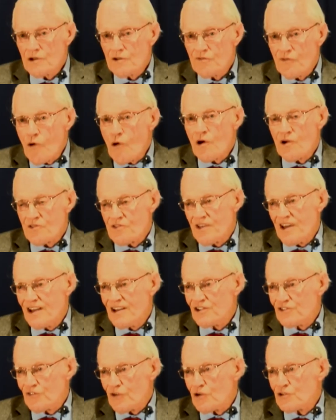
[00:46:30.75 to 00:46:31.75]
four
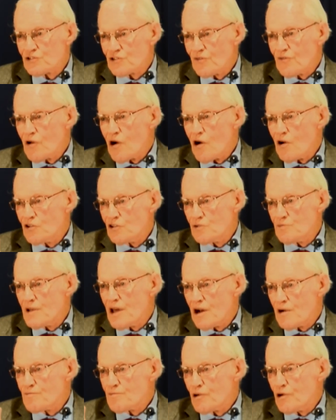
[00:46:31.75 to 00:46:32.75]
things. First of all, you
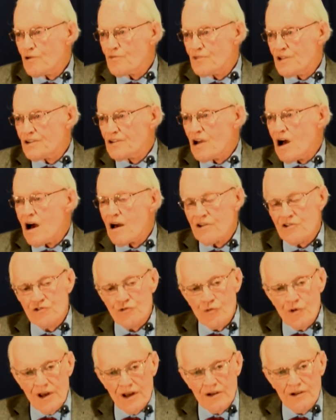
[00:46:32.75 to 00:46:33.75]
better prove that God is
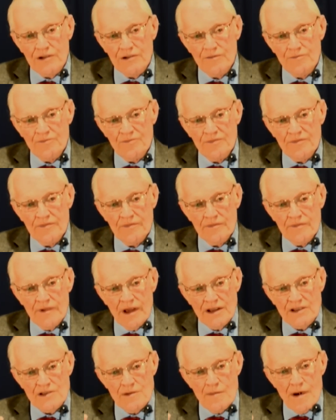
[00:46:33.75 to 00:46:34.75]
real
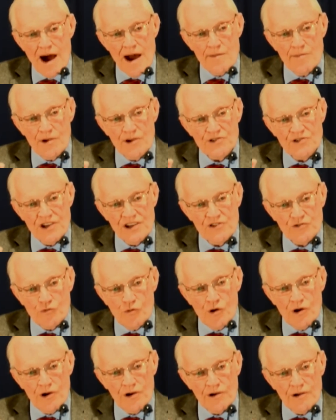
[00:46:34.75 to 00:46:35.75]
and the Bible is His
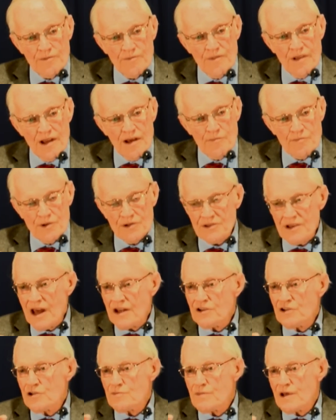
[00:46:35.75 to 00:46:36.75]
Word. But
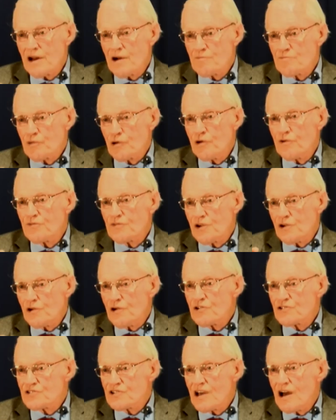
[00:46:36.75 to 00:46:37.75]
then you'd better prove to
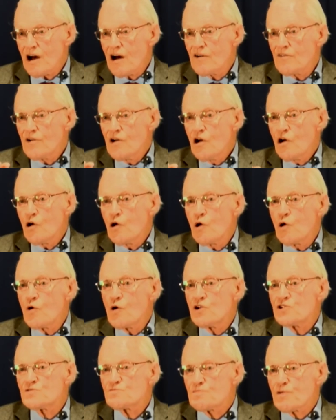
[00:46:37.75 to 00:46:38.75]
yourself who
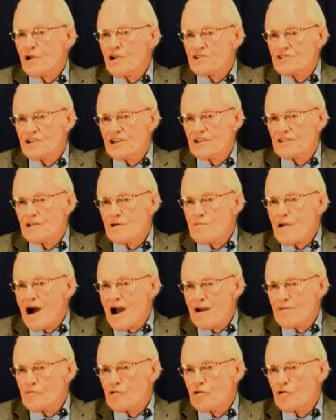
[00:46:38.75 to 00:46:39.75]
is preaching the
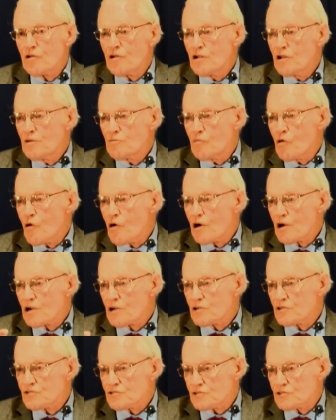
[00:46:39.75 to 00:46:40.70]
Bible more